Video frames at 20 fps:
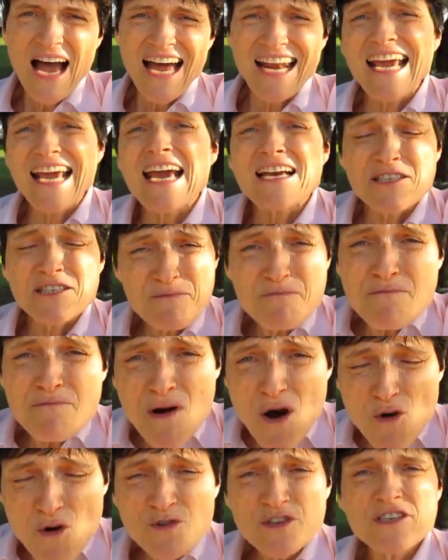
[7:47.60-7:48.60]
And I guess
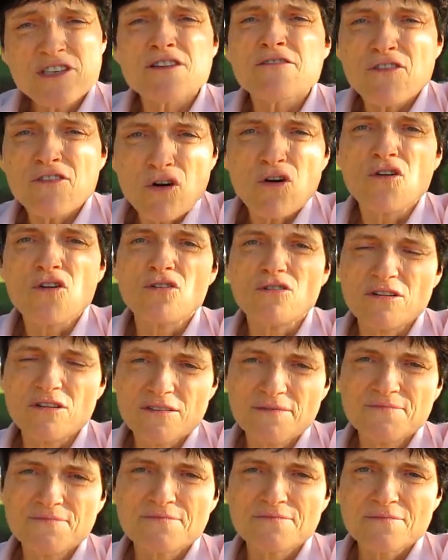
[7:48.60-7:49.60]
most of
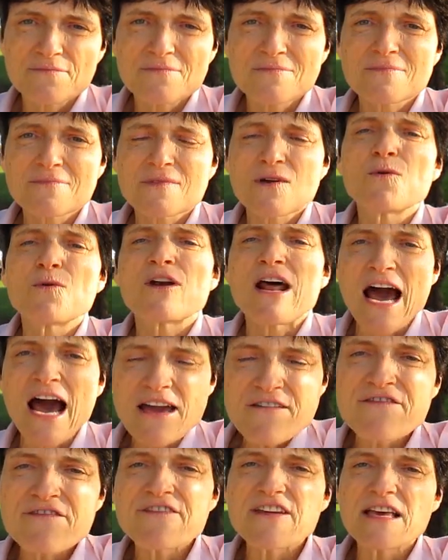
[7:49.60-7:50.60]
all, what
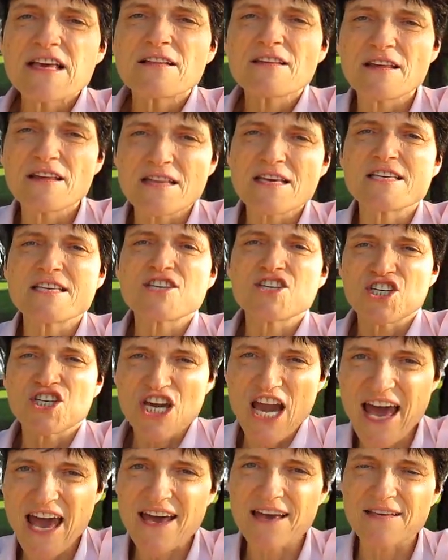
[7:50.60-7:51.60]
I feel that this
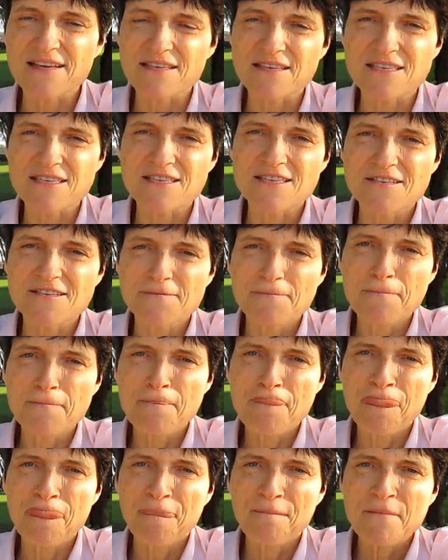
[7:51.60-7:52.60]
shares
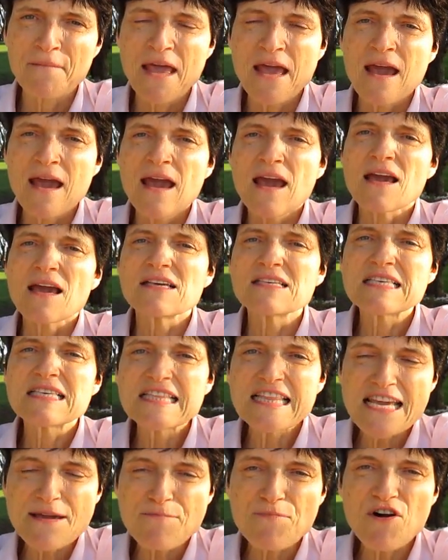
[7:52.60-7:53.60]
is
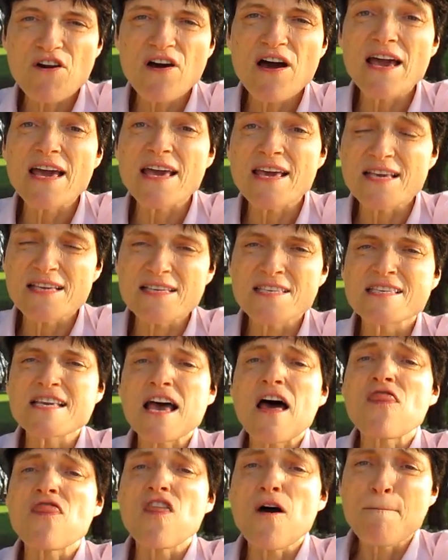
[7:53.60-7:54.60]
Libra is
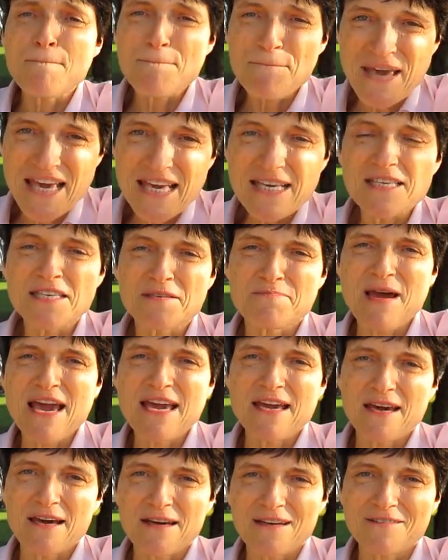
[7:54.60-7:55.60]
the
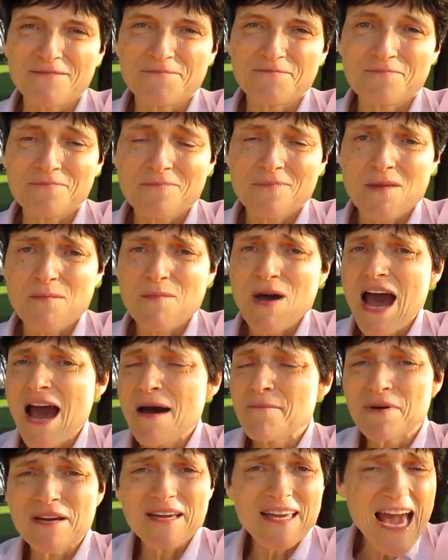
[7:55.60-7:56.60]
peacemaker.
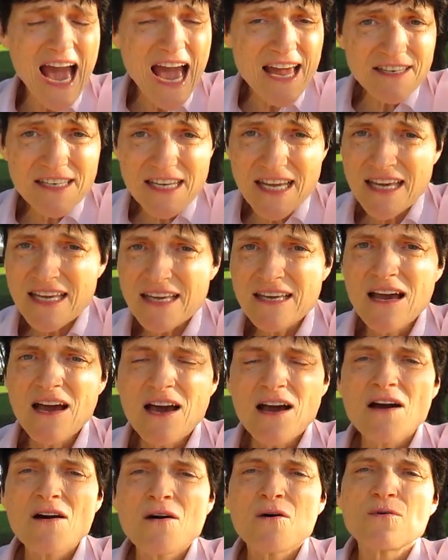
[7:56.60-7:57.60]
Mahatma Gandhi
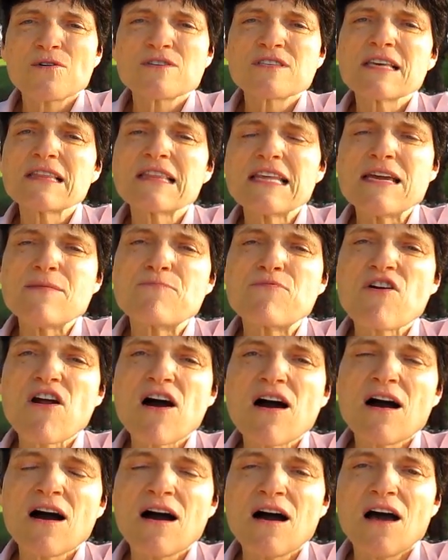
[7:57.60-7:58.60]
was a
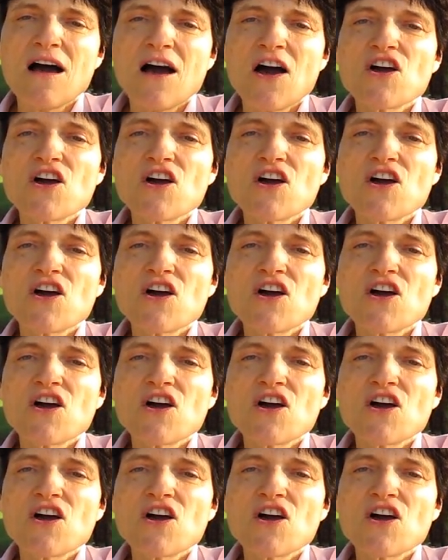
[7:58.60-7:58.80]
Libra.